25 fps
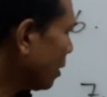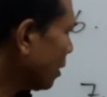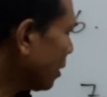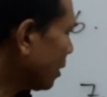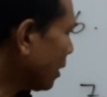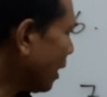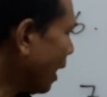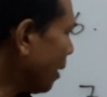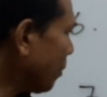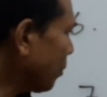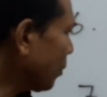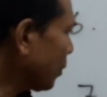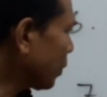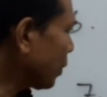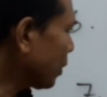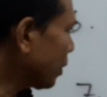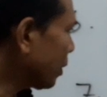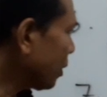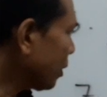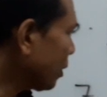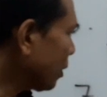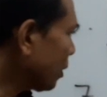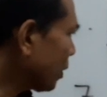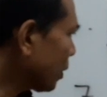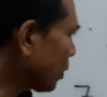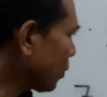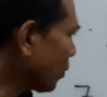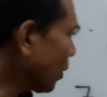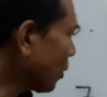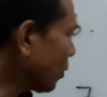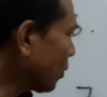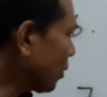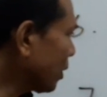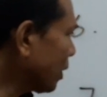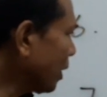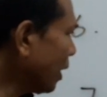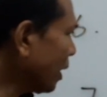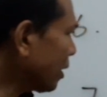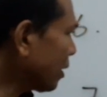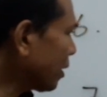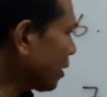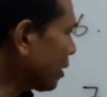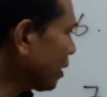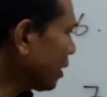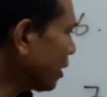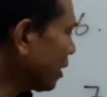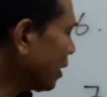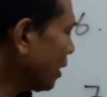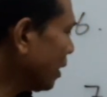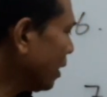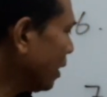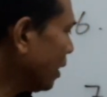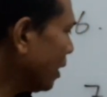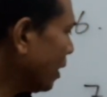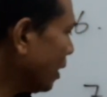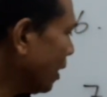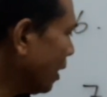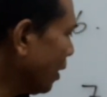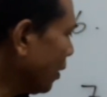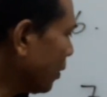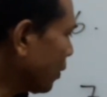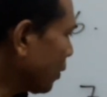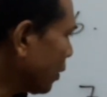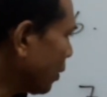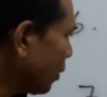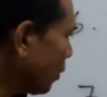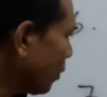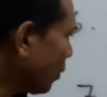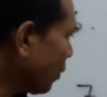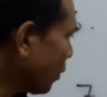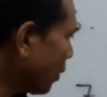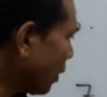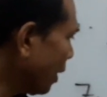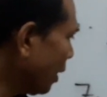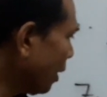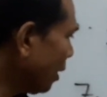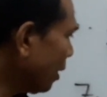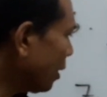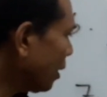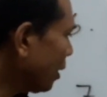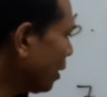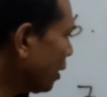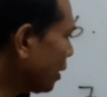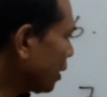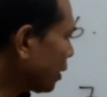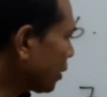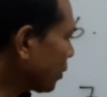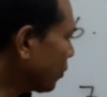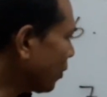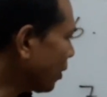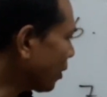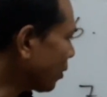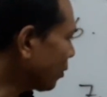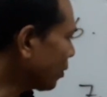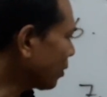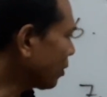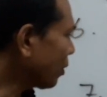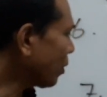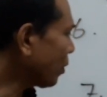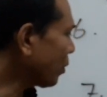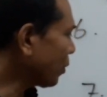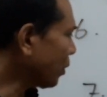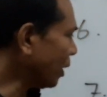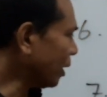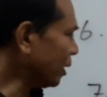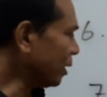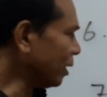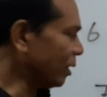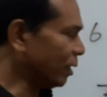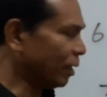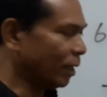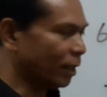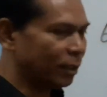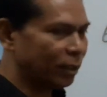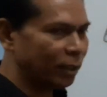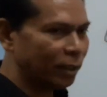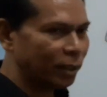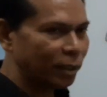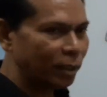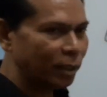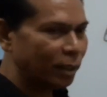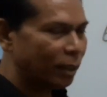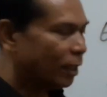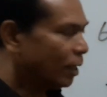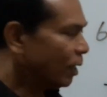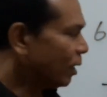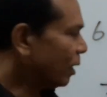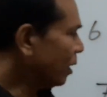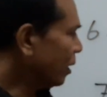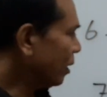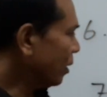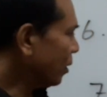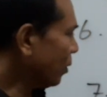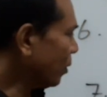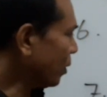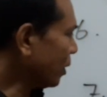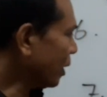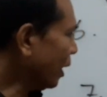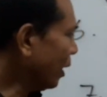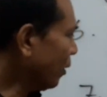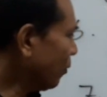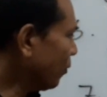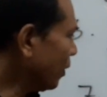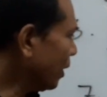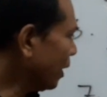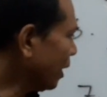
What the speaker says: times square root 6 is 3 square root 36. Okay, we